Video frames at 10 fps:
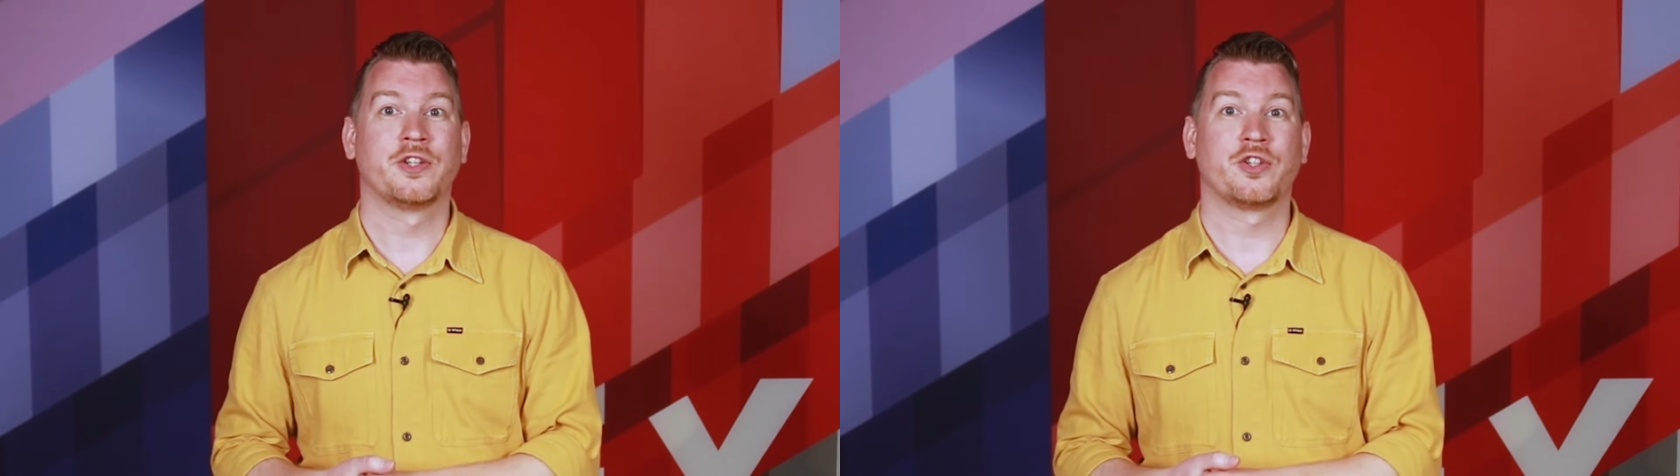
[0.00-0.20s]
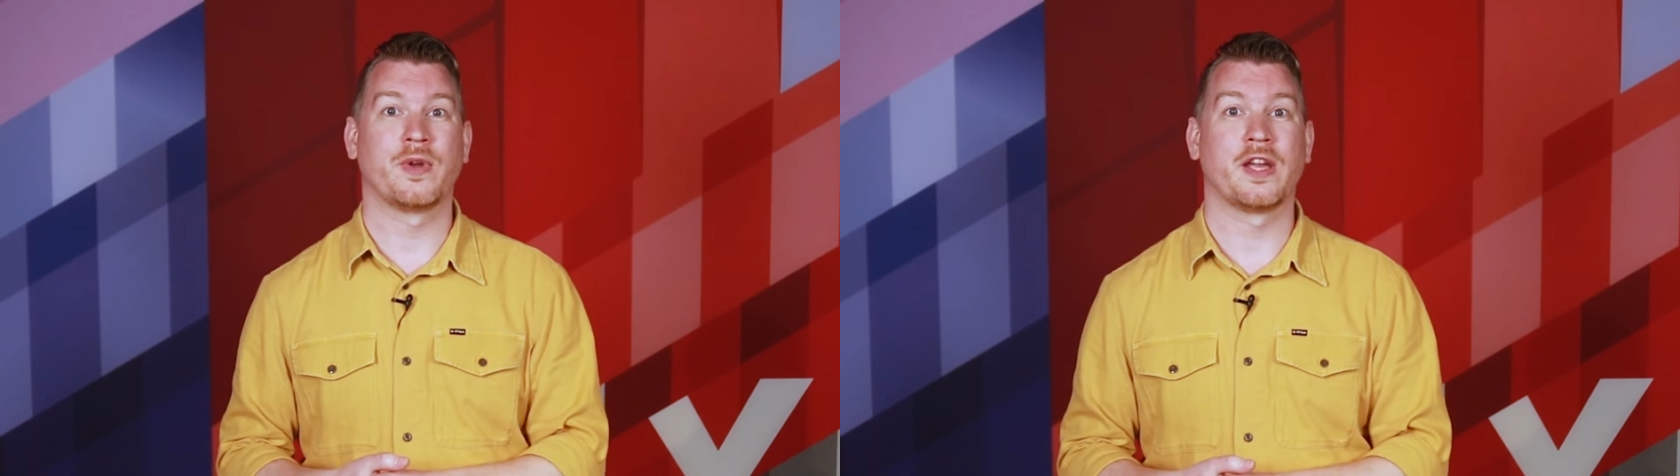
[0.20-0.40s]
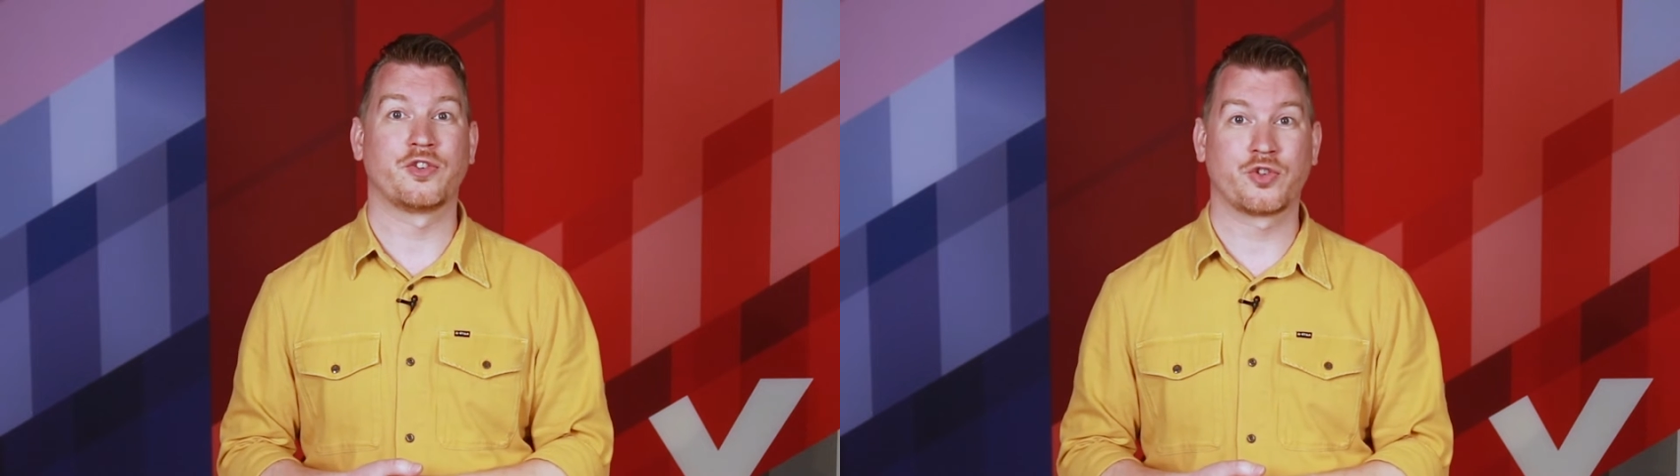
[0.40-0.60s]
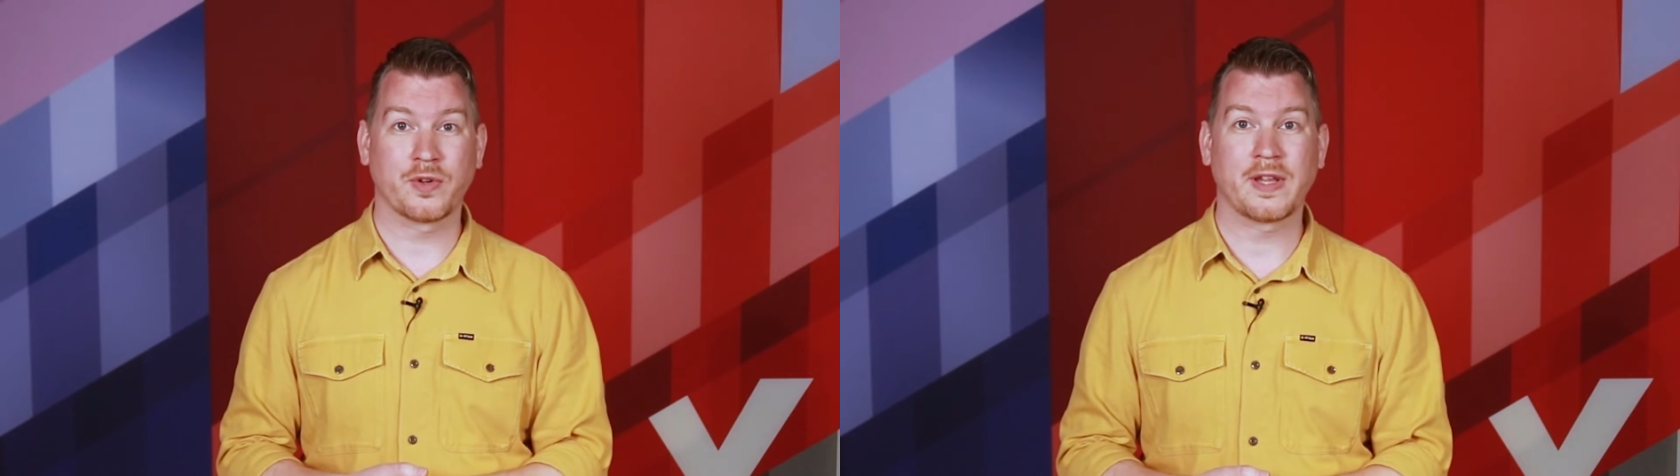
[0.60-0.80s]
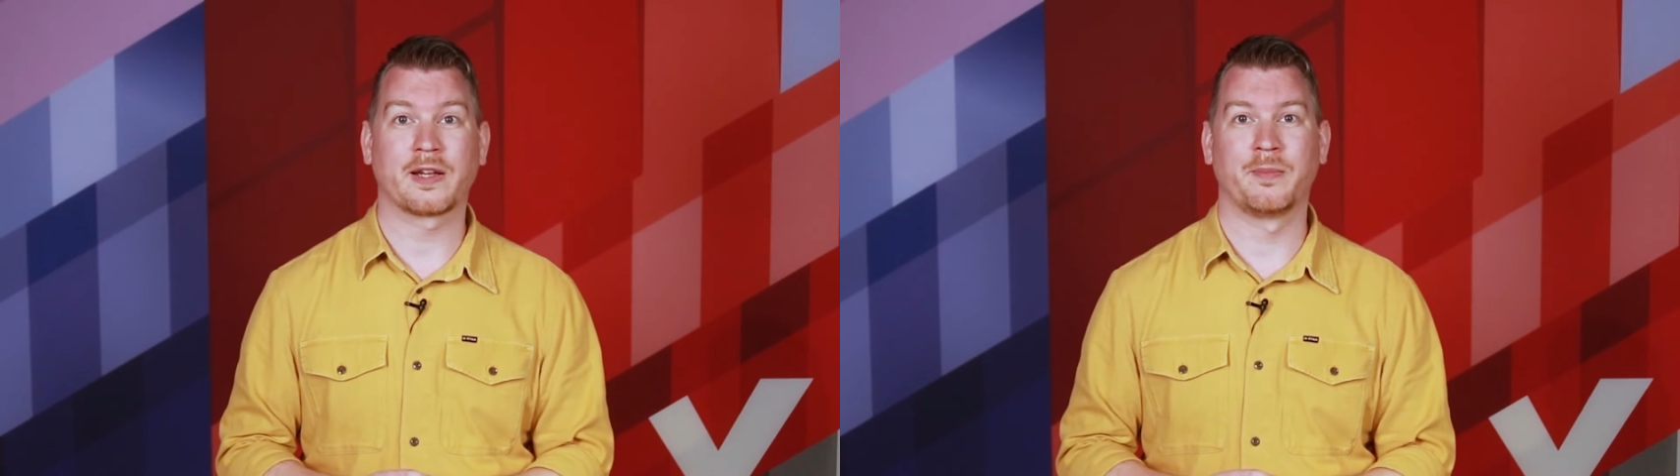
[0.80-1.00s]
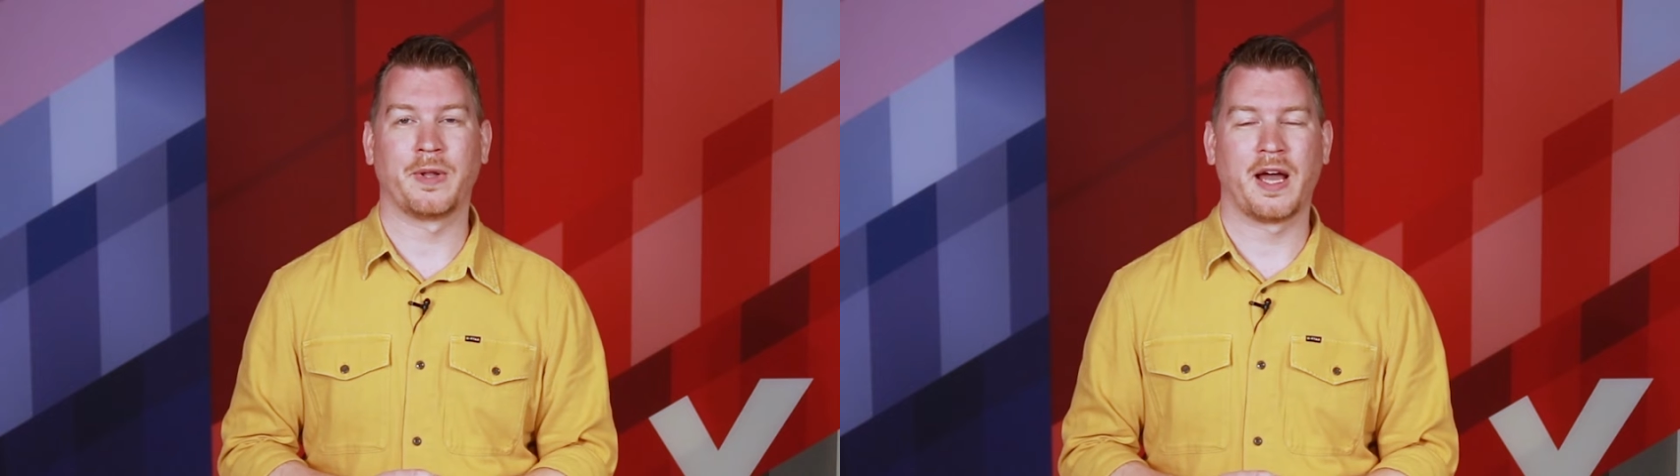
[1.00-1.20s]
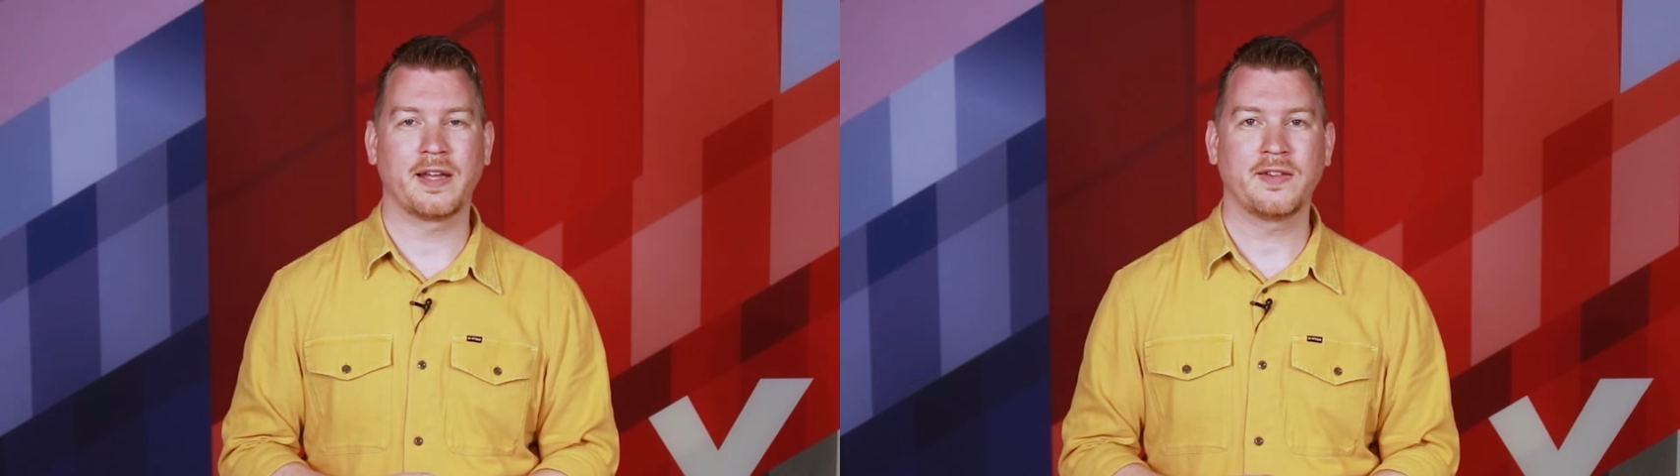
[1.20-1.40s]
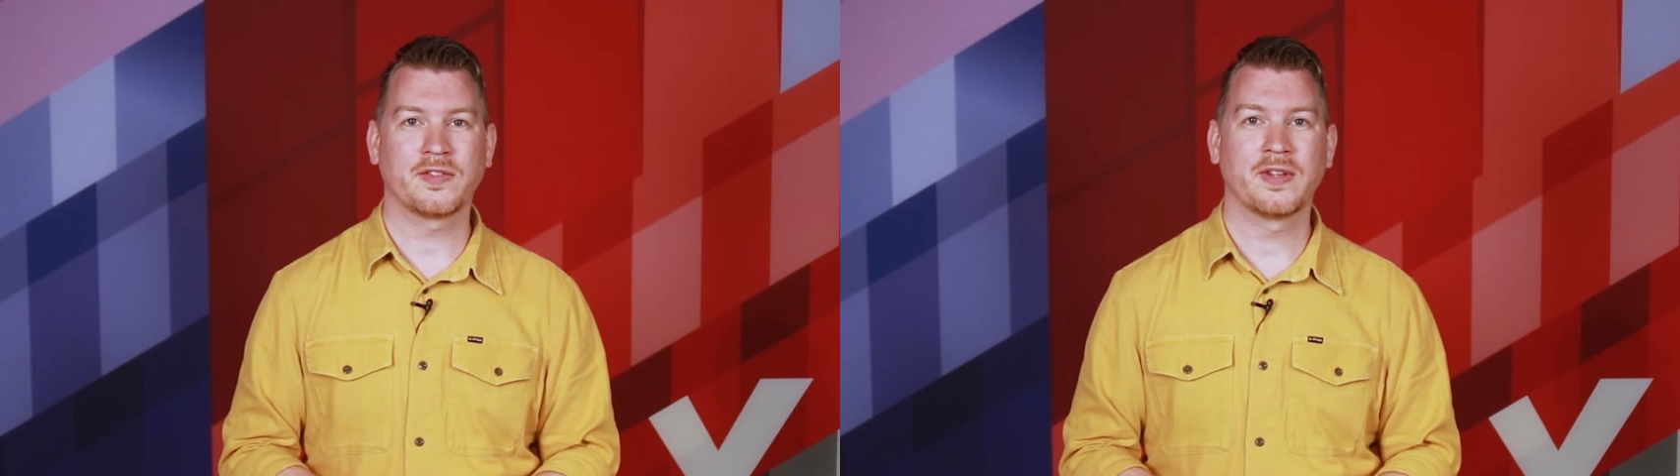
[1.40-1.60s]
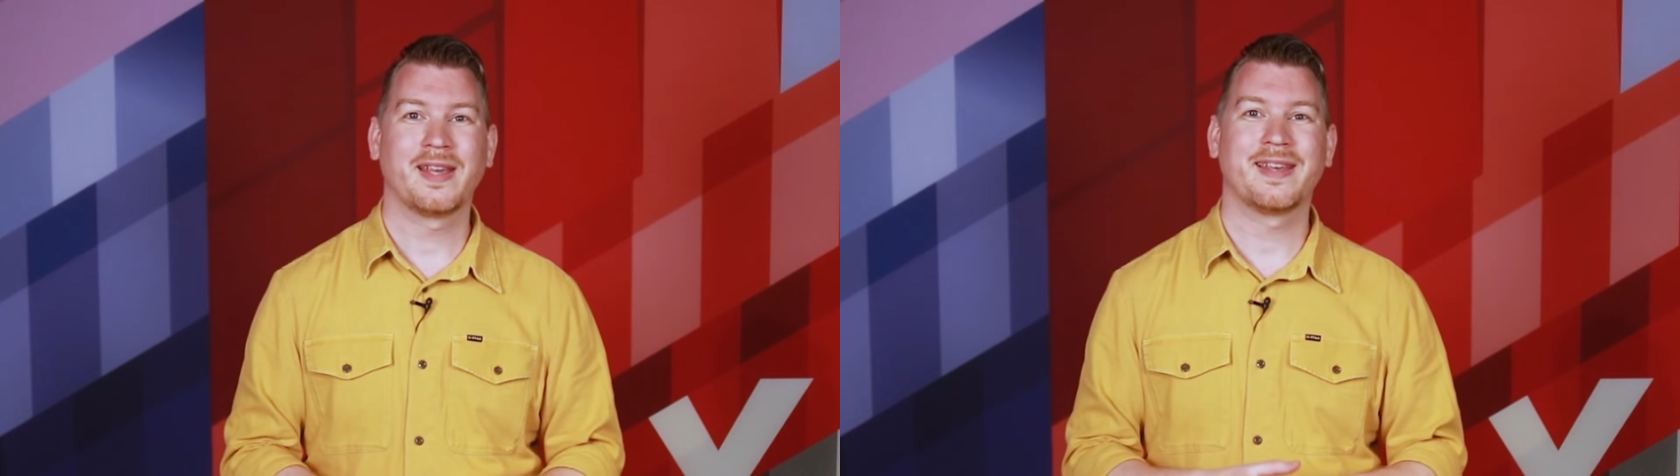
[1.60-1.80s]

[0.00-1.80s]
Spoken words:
to ensure that compliance